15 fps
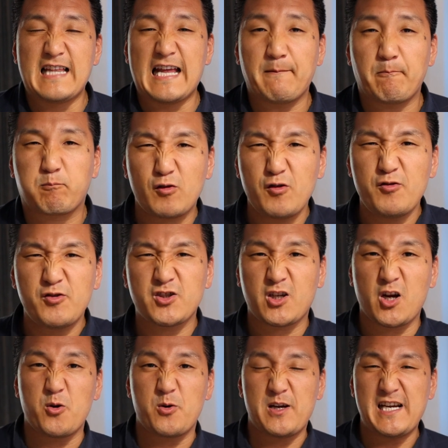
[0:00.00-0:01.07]

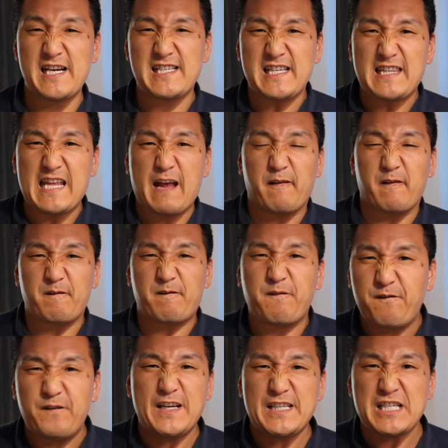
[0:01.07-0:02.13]
Lambrusco, isn't that
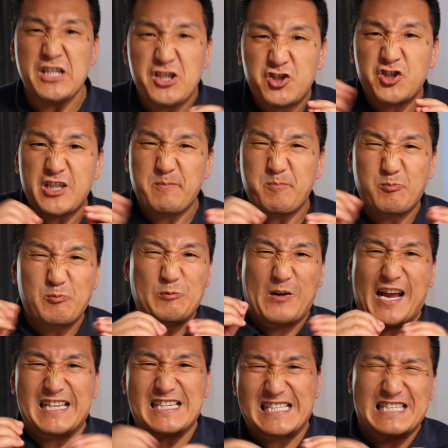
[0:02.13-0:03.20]
fizzy, cheap,
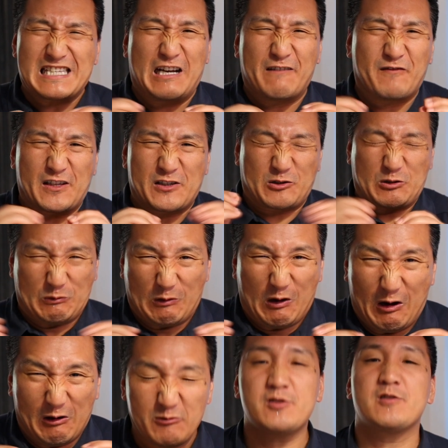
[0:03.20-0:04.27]
red stuff that's
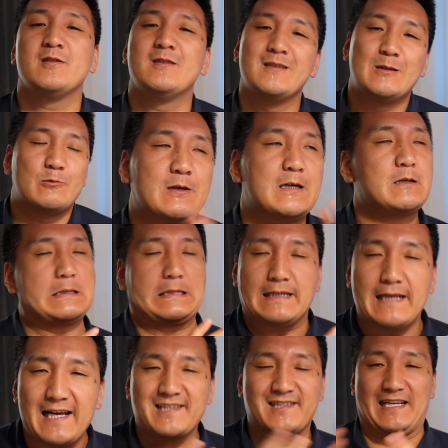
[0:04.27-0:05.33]
gross? Well,
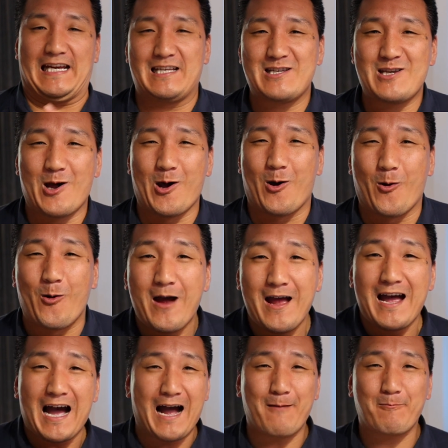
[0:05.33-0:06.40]
yes and no.
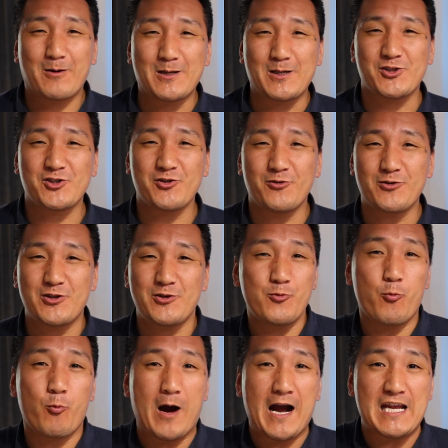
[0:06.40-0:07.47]
I'm gonna show you
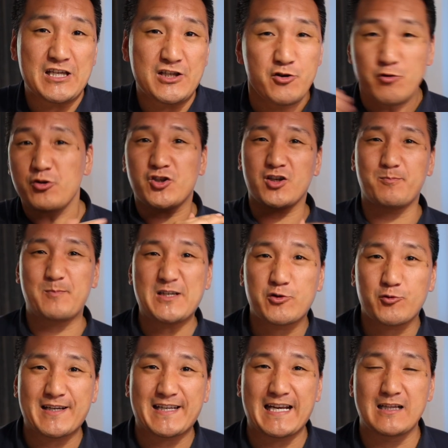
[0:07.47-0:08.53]
why you should be
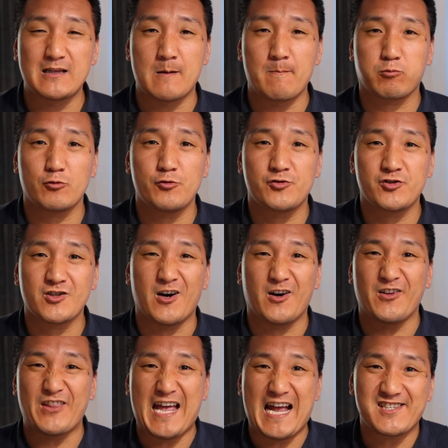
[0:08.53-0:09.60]
drinking
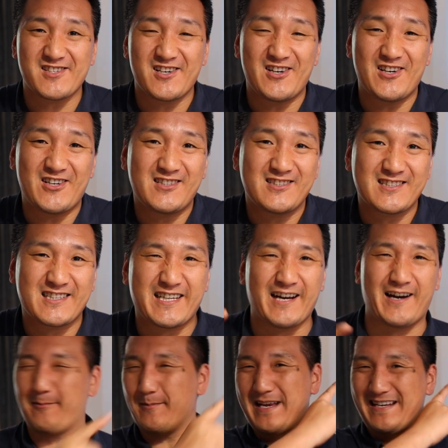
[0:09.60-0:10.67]
Lambrusco. That's all
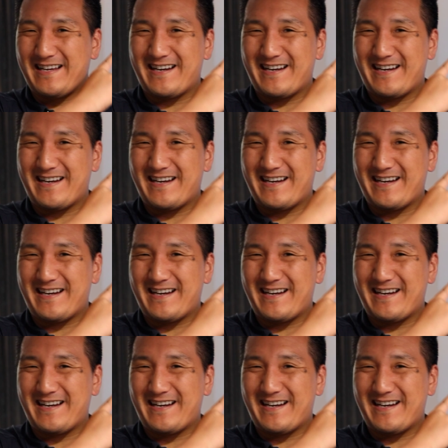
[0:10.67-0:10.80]
coming